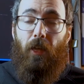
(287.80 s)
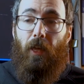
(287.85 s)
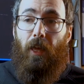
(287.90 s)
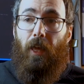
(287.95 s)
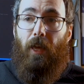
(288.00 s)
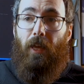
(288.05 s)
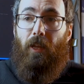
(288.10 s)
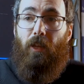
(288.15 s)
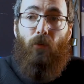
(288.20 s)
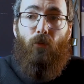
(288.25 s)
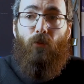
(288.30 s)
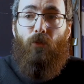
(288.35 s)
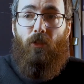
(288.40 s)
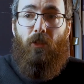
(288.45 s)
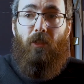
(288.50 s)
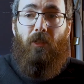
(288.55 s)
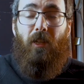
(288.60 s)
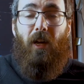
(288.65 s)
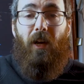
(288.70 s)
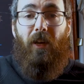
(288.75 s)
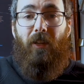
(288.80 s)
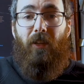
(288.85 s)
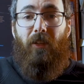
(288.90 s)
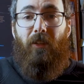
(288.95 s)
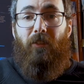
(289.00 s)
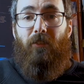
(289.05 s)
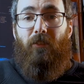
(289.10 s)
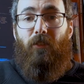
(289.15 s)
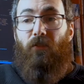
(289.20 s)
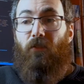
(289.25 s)
and he was
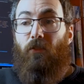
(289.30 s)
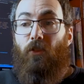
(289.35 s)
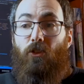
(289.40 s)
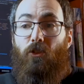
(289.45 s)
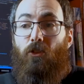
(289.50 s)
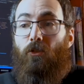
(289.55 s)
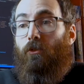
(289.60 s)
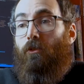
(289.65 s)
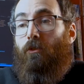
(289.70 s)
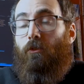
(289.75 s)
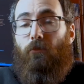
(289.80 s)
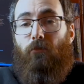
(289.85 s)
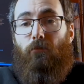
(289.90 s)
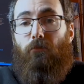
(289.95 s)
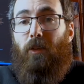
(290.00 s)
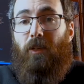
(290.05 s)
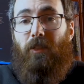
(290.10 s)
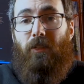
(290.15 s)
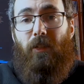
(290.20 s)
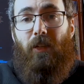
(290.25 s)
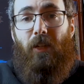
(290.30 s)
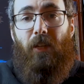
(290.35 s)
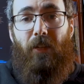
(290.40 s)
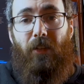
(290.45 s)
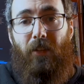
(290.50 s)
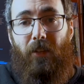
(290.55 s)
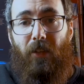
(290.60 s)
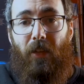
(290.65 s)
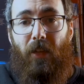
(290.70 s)
deciding the features, basically.